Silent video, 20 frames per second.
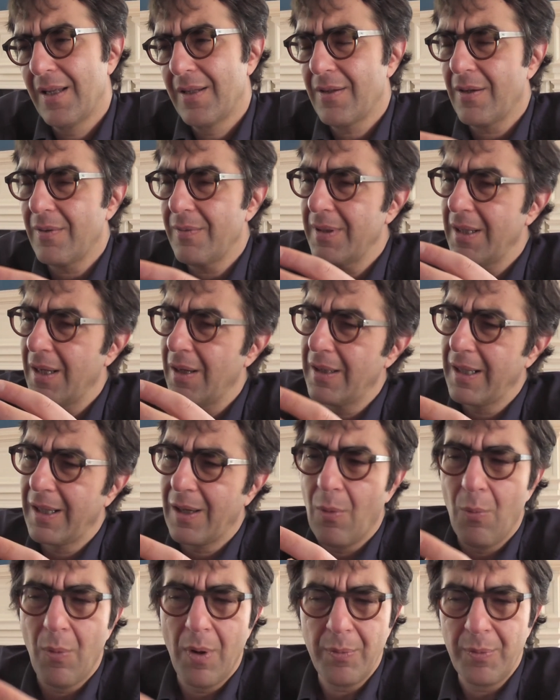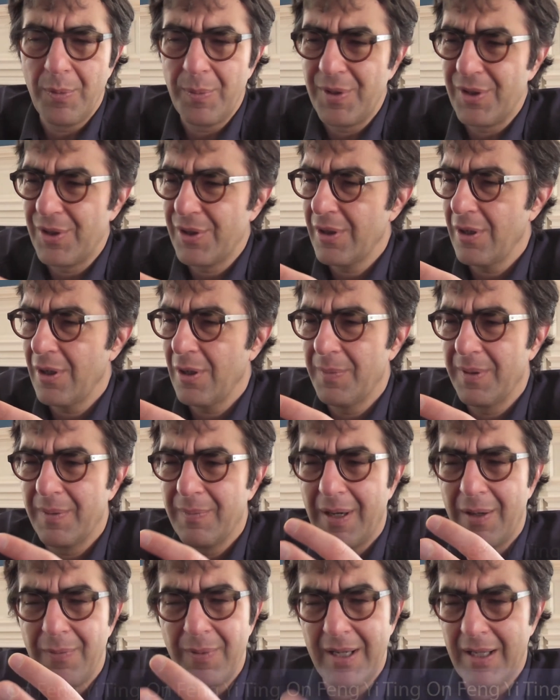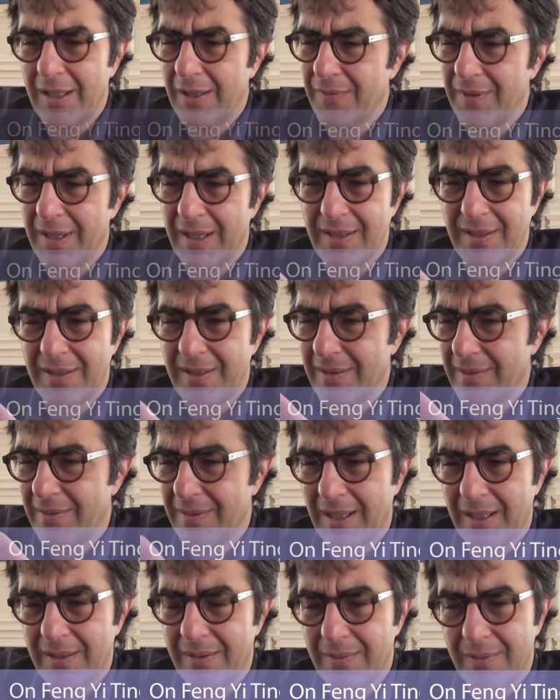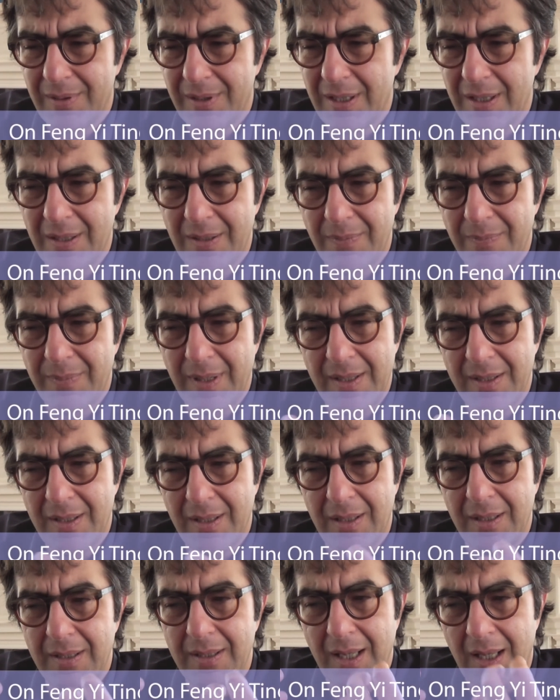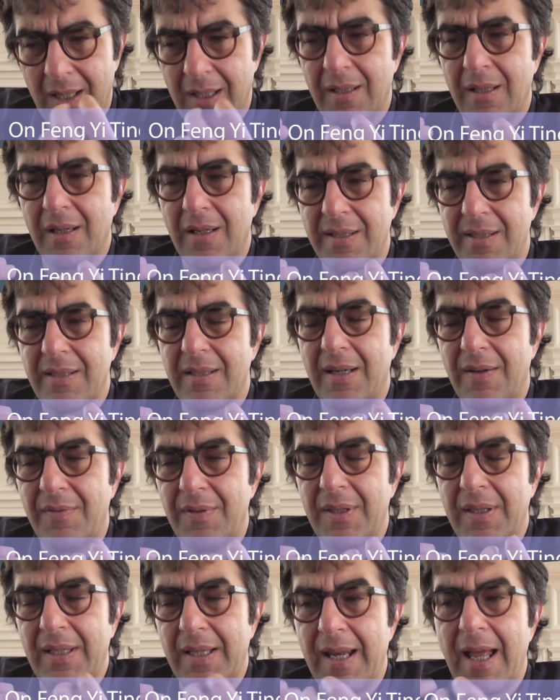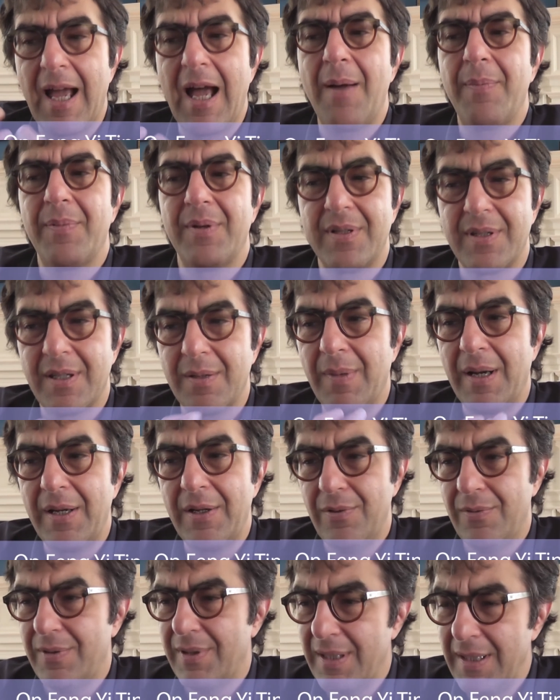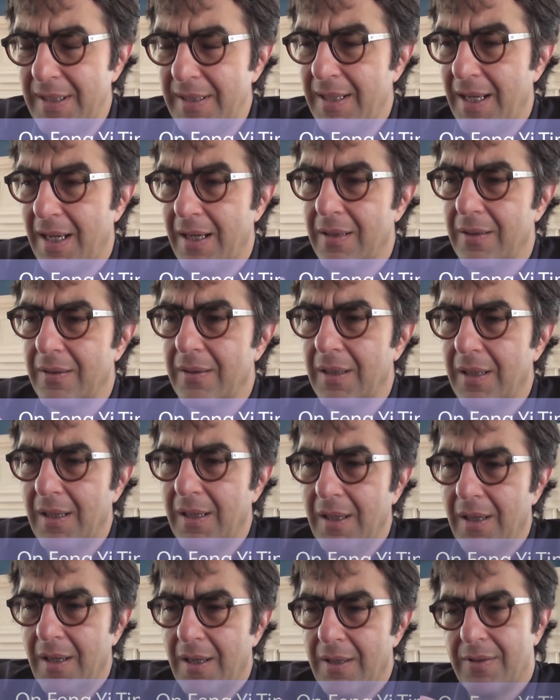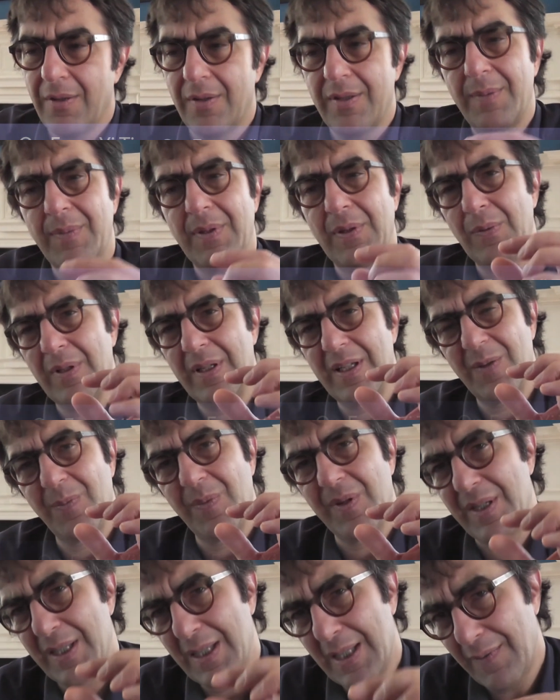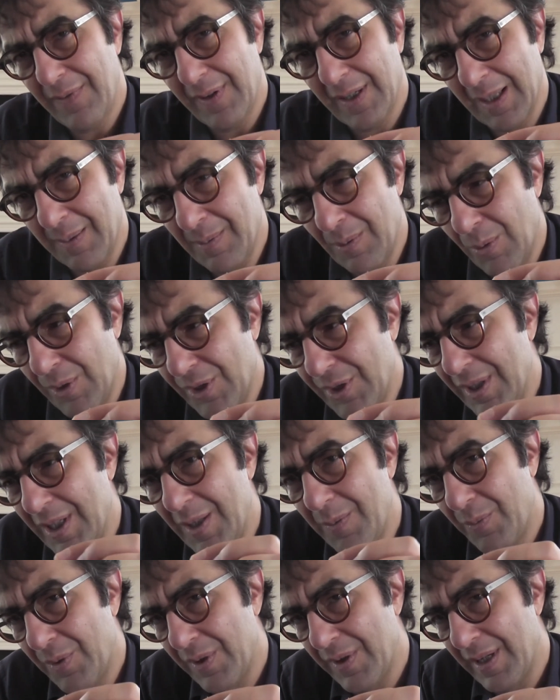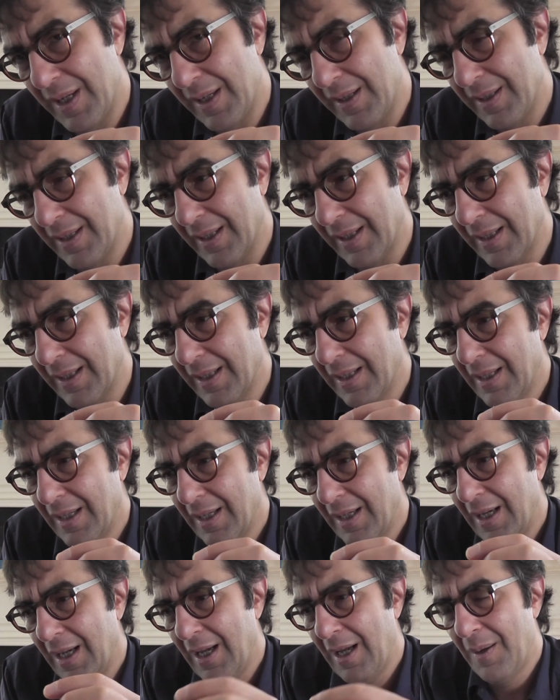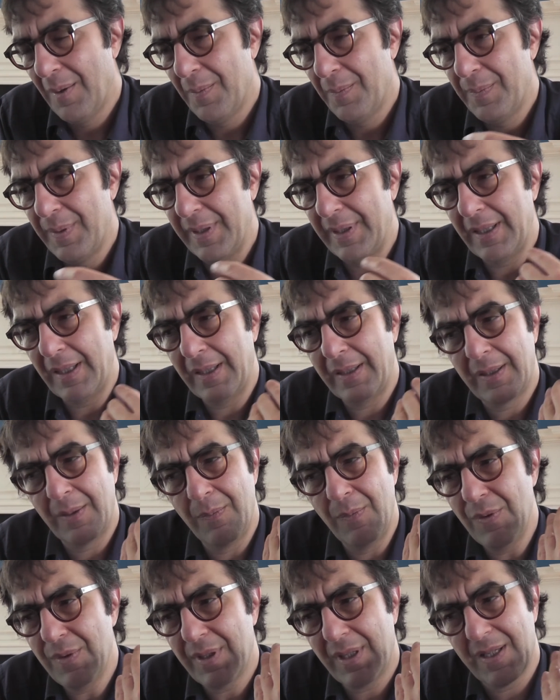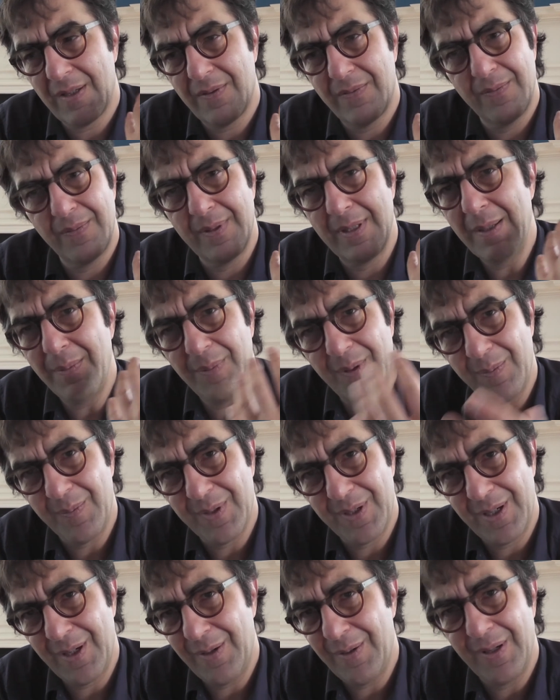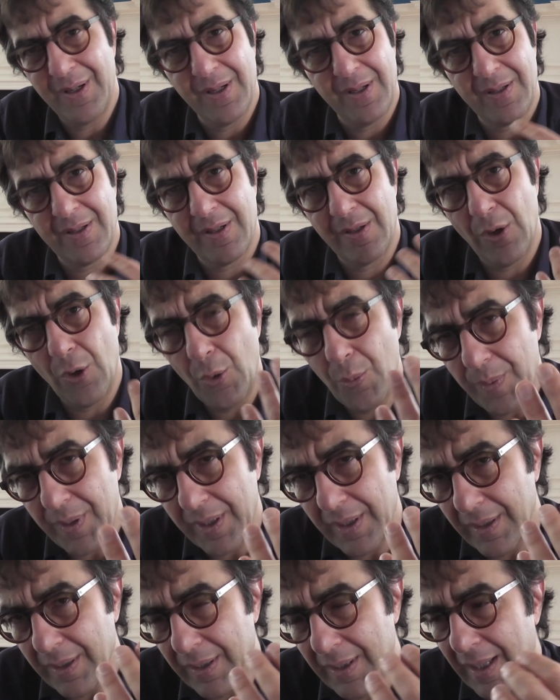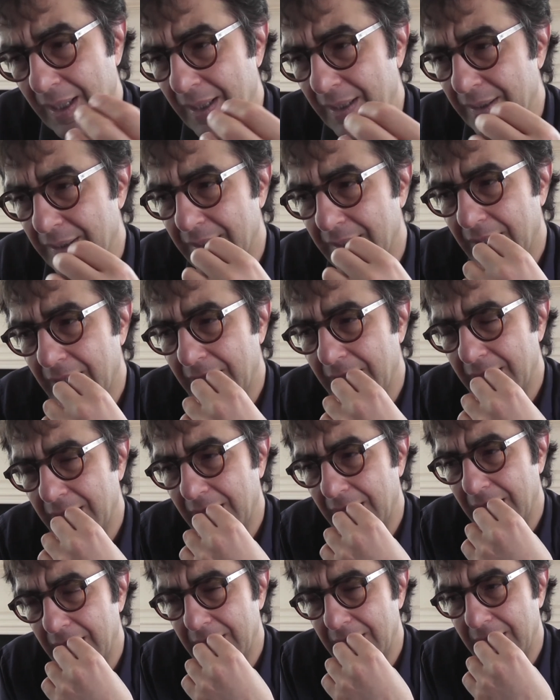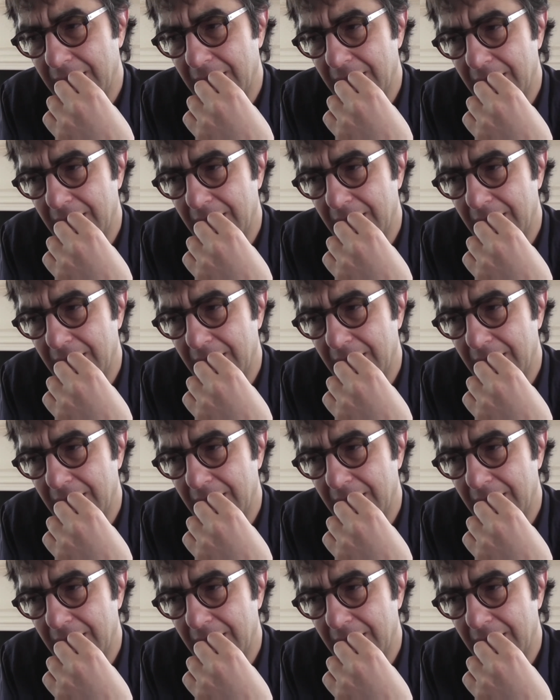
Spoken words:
it's not really like a one-woman show, but my reading of it is that she's basically telling us everything that happens in minute detail. So it's something really specific about what she's presenting. But the music is deeply mysterious and open, and